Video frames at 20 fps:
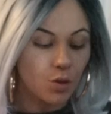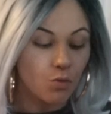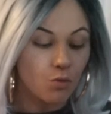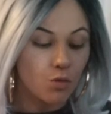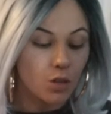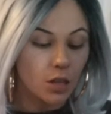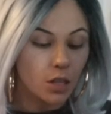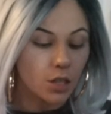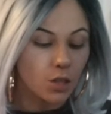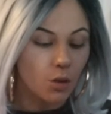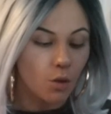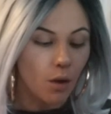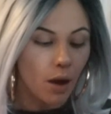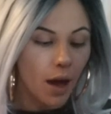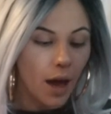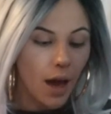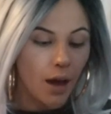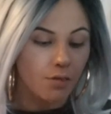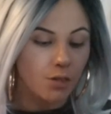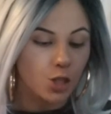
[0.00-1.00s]
really don't
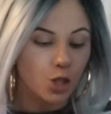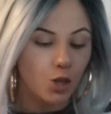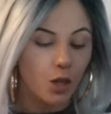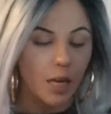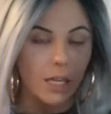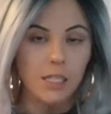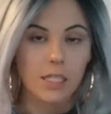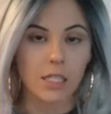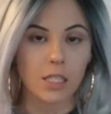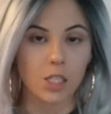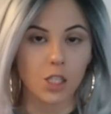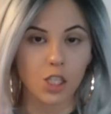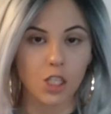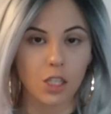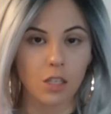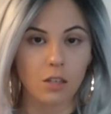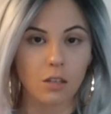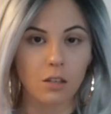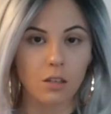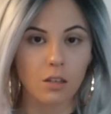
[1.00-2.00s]
have a
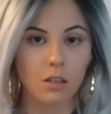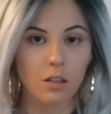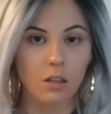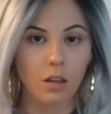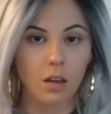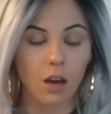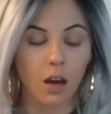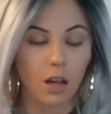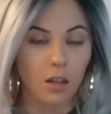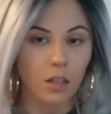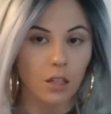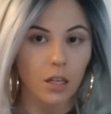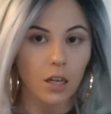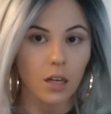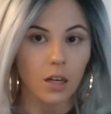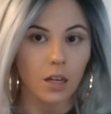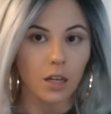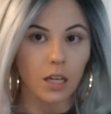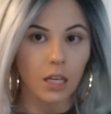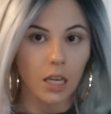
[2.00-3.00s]
transition
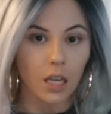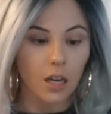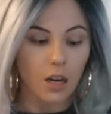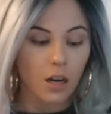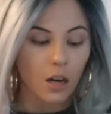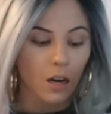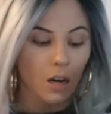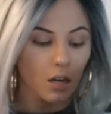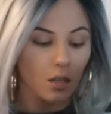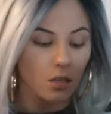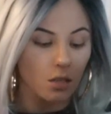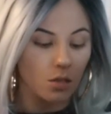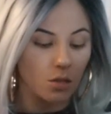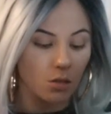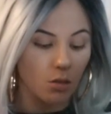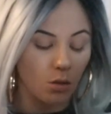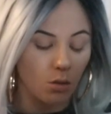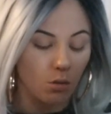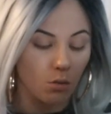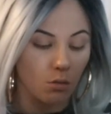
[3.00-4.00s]
color here,
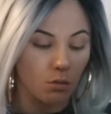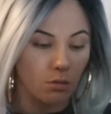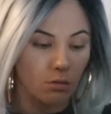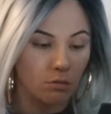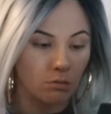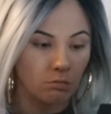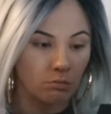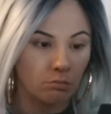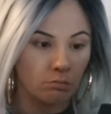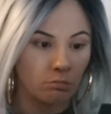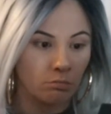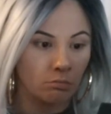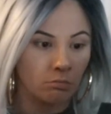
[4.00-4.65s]
so